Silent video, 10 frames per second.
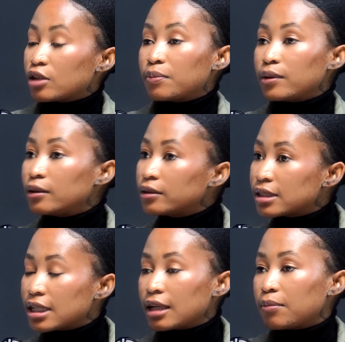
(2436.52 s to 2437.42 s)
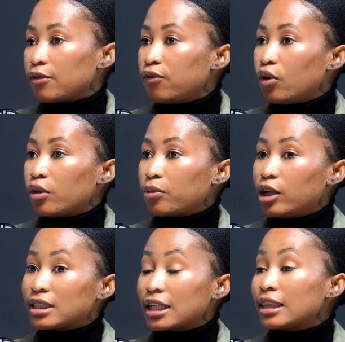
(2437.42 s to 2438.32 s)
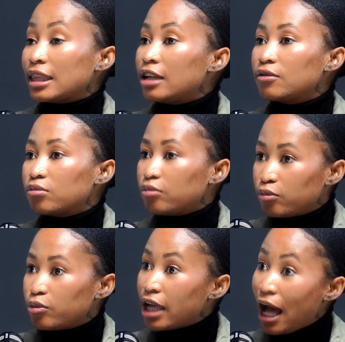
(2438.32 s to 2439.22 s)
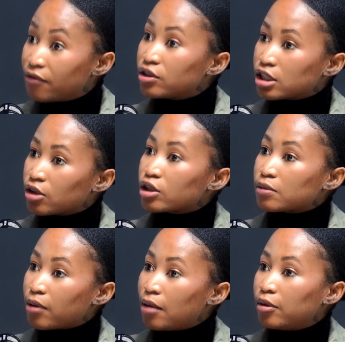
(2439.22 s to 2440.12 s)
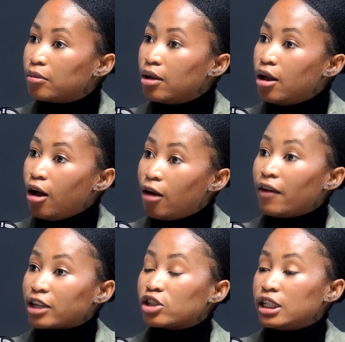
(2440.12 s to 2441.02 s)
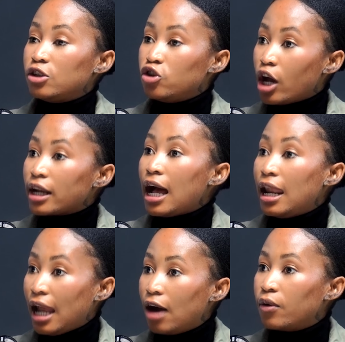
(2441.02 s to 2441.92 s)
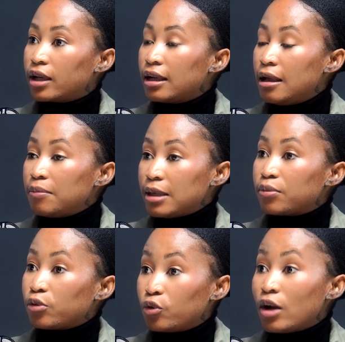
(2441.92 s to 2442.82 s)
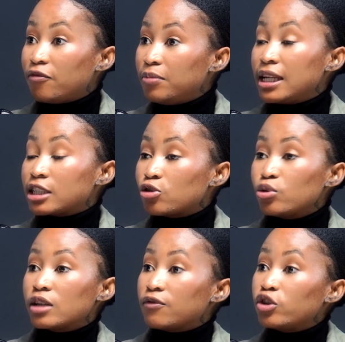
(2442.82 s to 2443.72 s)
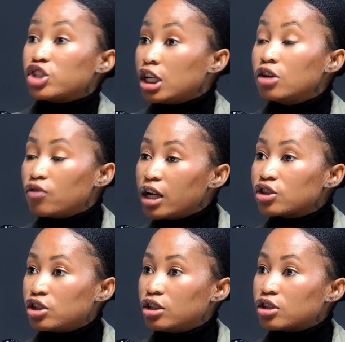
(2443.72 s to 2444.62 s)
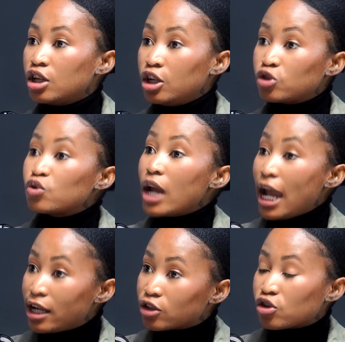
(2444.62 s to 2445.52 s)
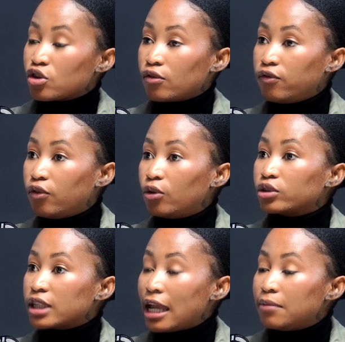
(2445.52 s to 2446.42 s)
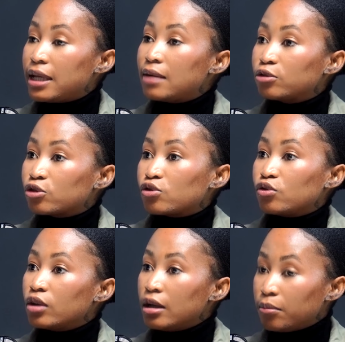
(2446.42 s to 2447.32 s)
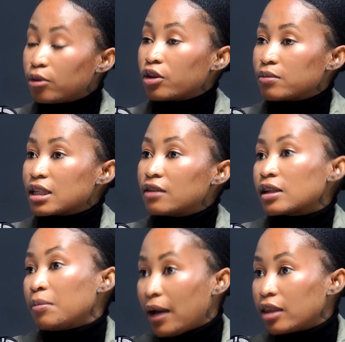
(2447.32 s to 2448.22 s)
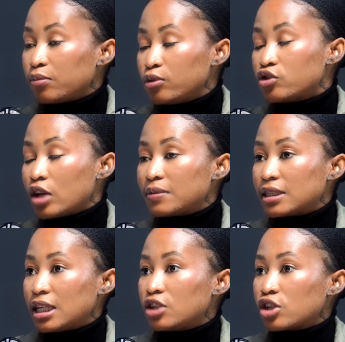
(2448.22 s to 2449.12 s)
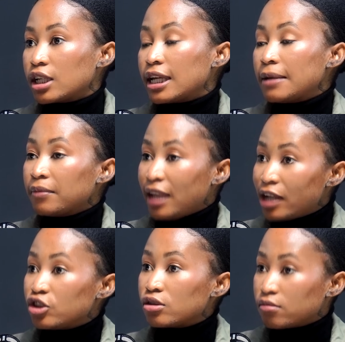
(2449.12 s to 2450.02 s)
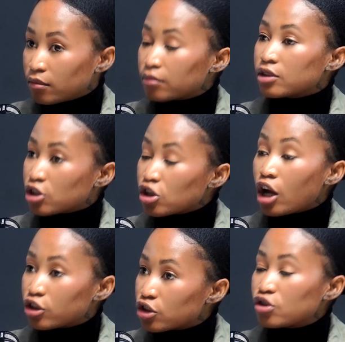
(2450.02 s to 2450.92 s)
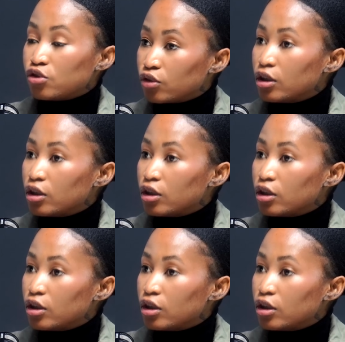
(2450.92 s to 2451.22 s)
bill sitting before the president, then we have a serious problem of actually not allowing people who have been excluded for generations to enter the fold and be able to pull themselves up by the bootstraps, essentially, and start to